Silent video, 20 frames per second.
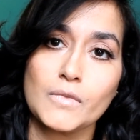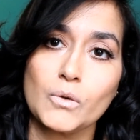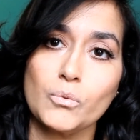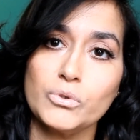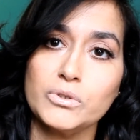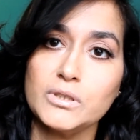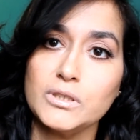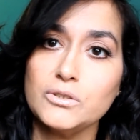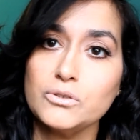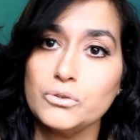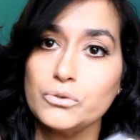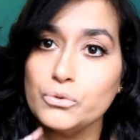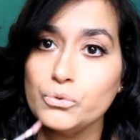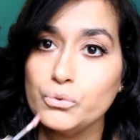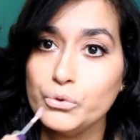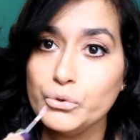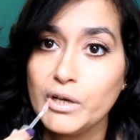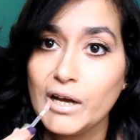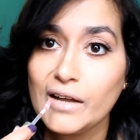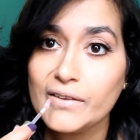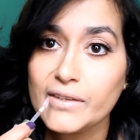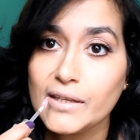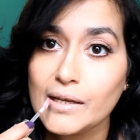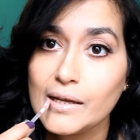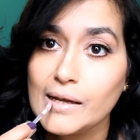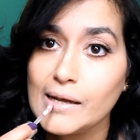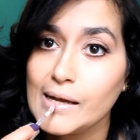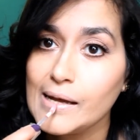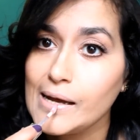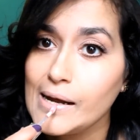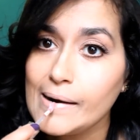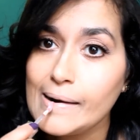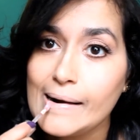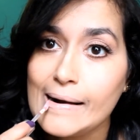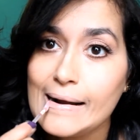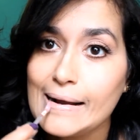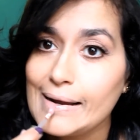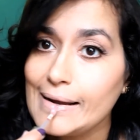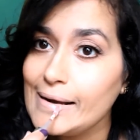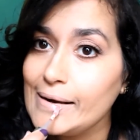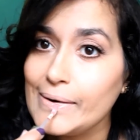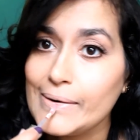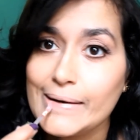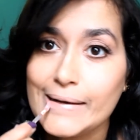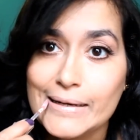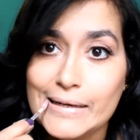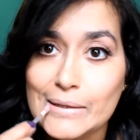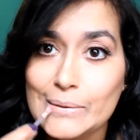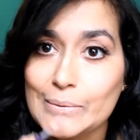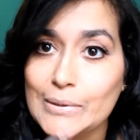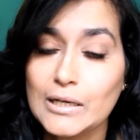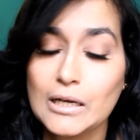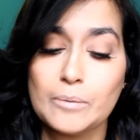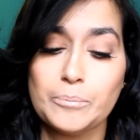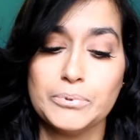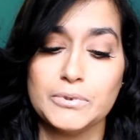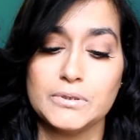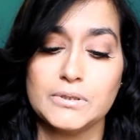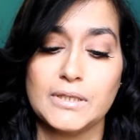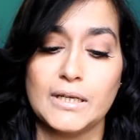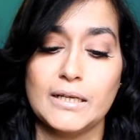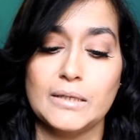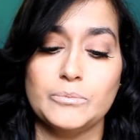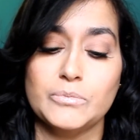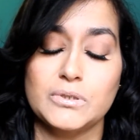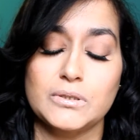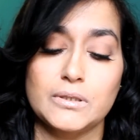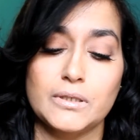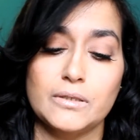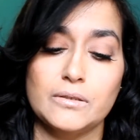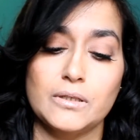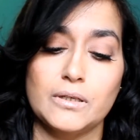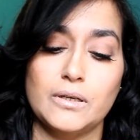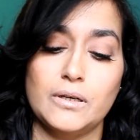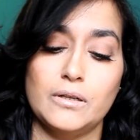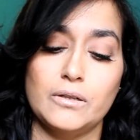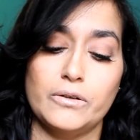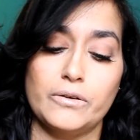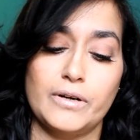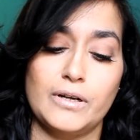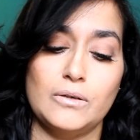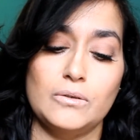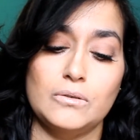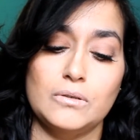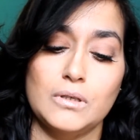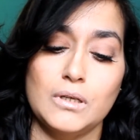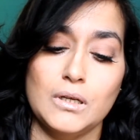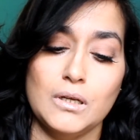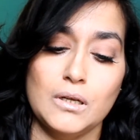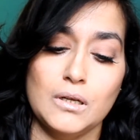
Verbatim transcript: When these are new, you have to go in a couple of times to get the color out.